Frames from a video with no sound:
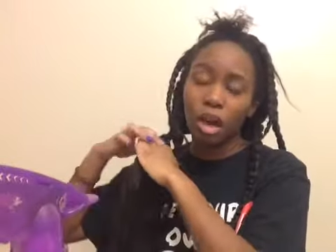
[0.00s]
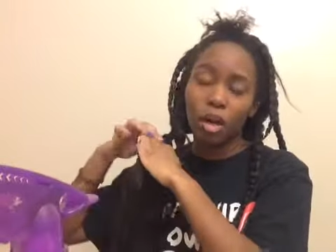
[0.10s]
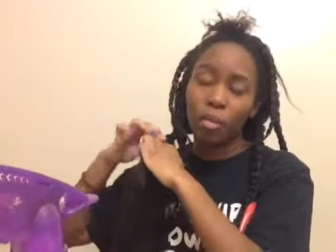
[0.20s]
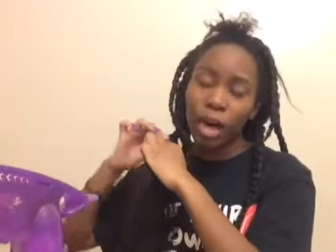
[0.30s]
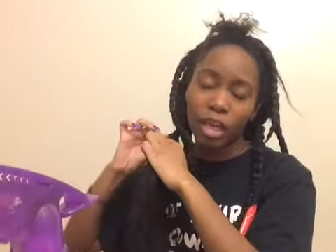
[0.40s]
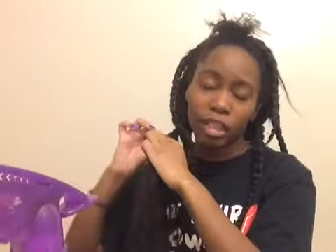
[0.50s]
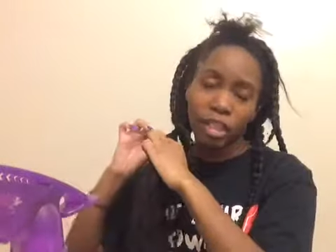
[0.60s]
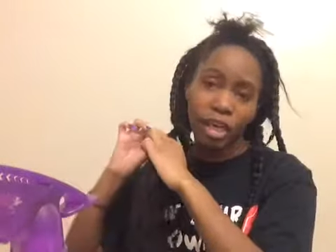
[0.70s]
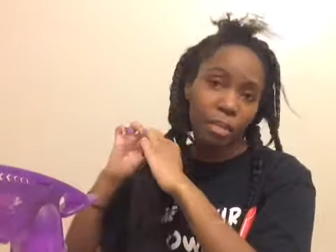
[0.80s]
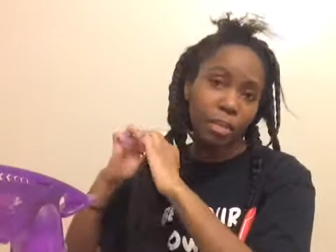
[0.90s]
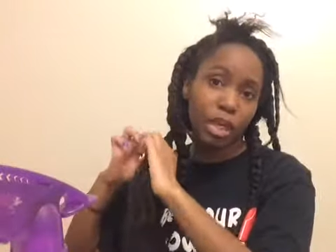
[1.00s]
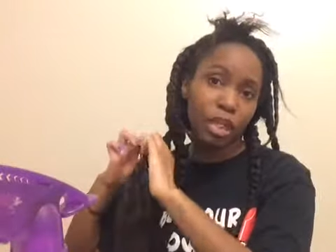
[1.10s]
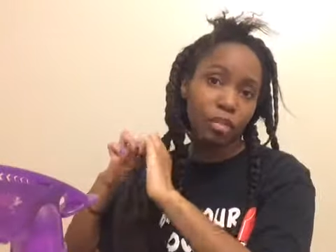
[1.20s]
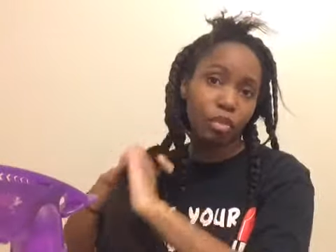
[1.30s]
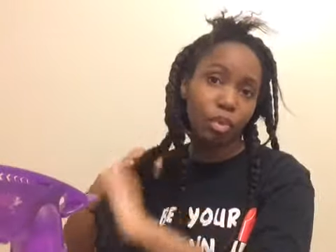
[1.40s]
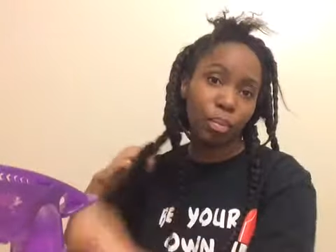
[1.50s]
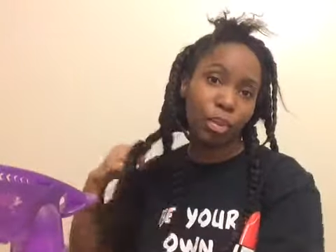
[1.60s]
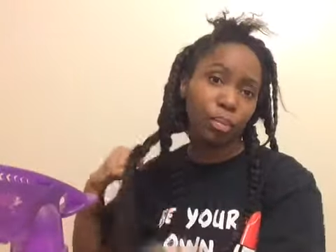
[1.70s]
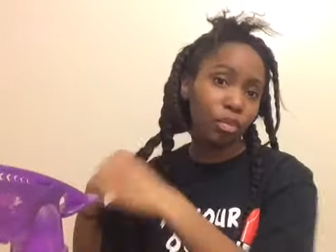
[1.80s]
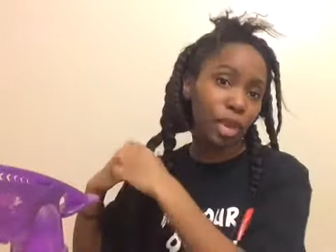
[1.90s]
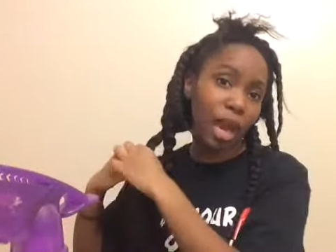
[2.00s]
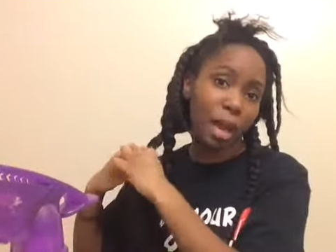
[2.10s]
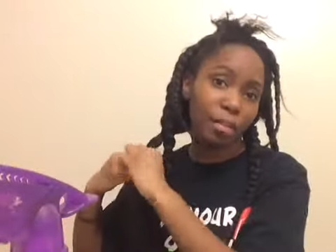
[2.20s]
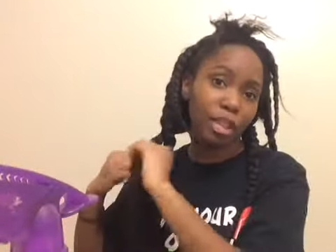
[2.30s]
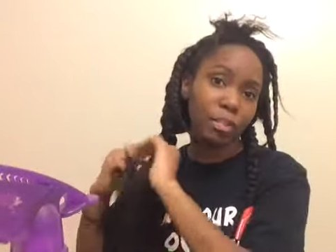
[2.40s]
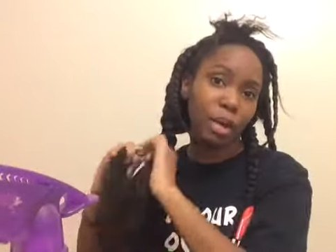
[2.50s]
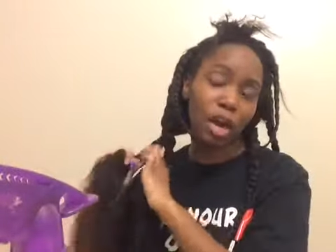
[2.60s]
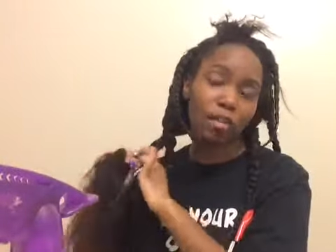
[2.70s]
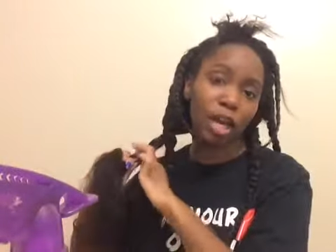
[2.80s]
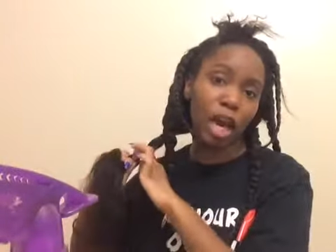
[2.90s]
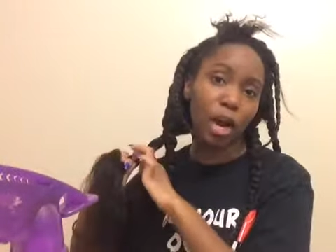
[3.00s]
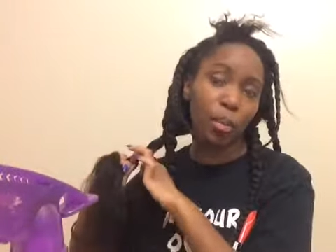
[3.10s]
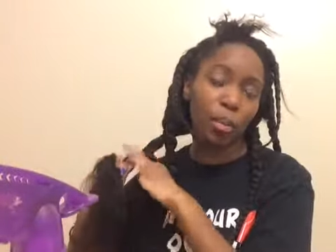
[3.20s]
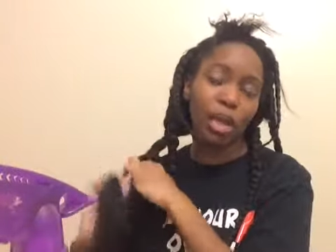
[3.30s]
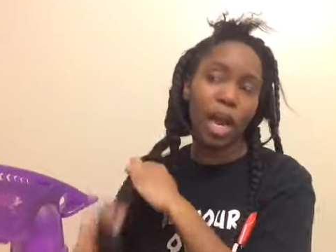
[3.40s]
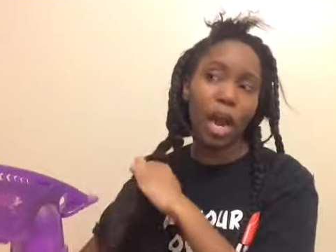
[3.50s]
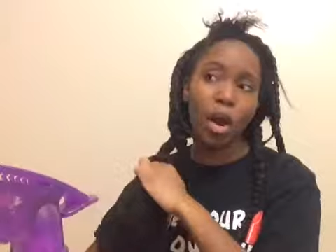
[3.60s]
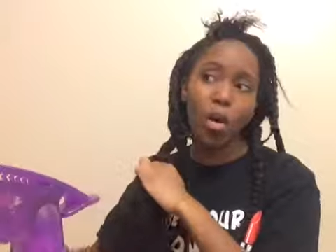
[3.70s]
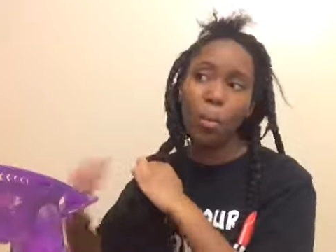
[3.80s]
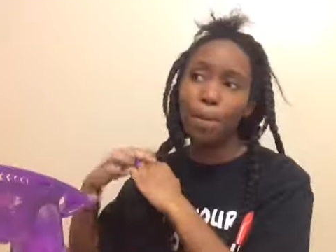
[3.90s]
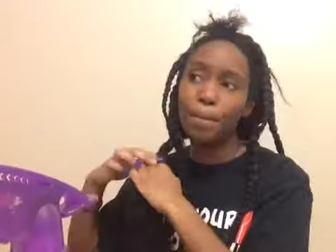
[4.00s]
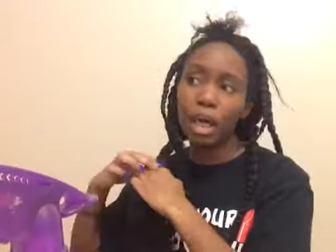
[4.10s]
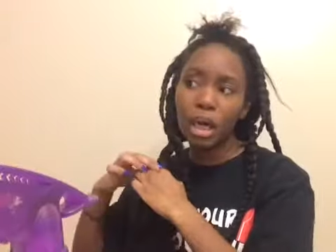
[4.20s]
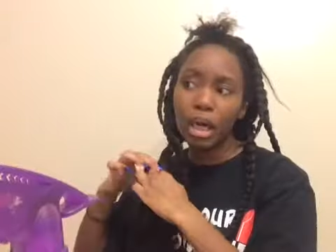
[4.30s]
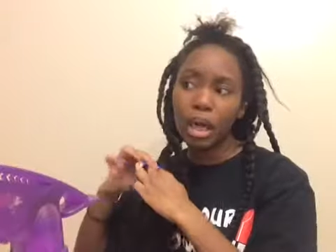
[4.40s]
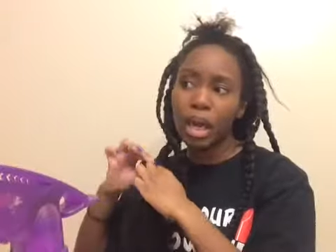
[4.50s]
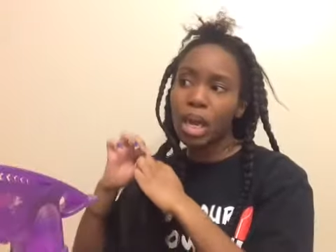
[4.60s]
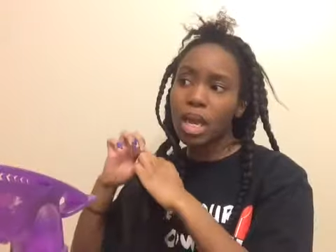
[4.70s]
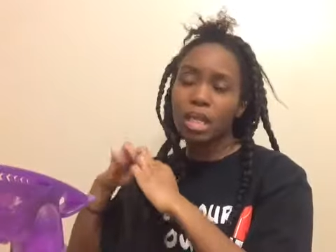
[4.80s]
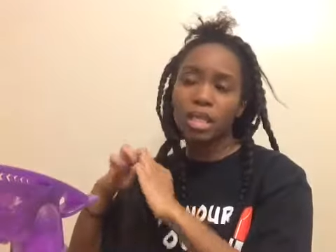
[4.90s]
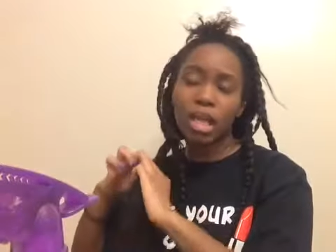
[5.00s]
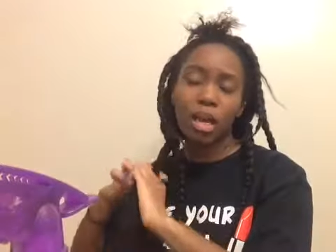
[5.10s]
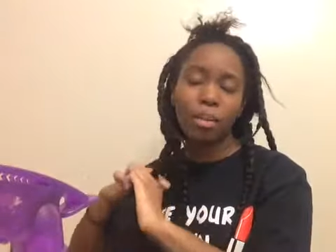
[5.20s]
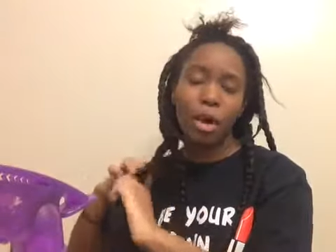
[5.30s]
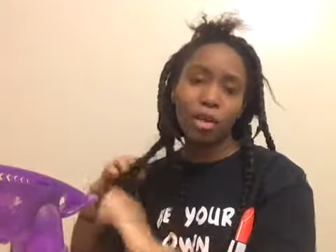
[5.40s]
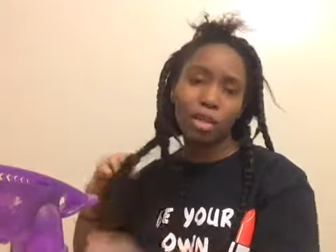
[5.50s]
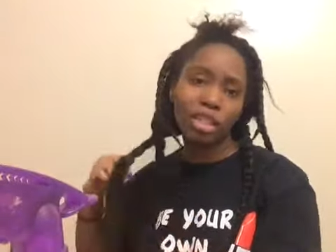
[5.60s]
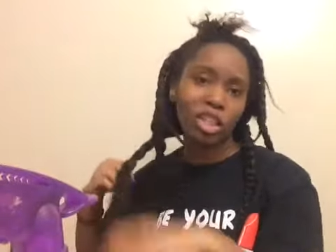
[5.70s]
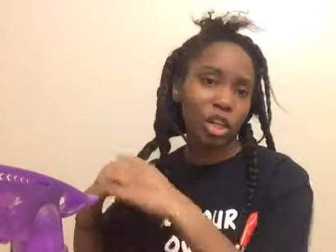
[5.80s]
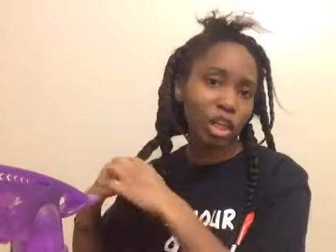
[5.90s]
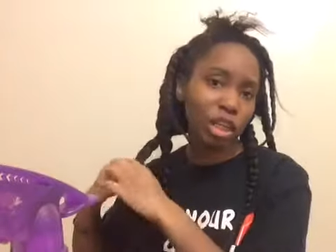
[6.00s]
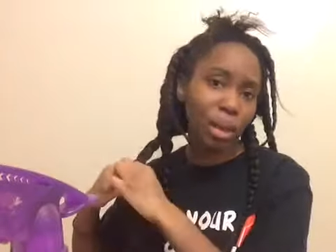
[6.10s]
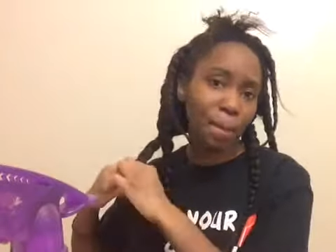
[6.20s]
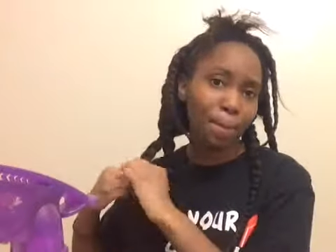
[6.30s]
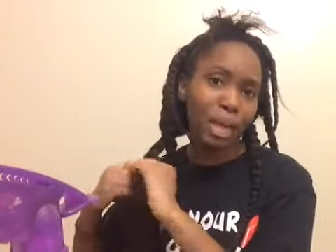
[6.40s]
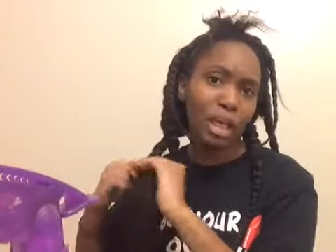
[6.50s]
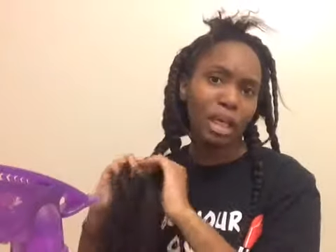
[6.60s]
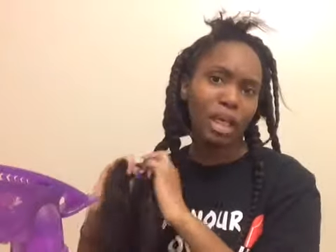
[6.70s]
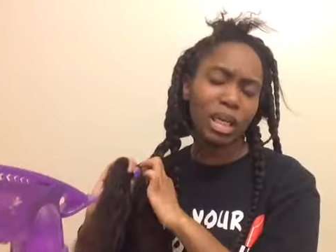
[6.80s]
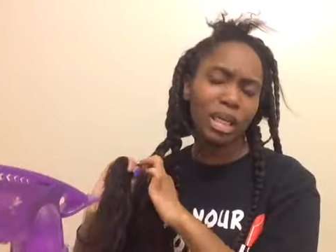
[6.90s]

watching. That means more people that I'm inspiring, helping out. But it's not about necessarily the money.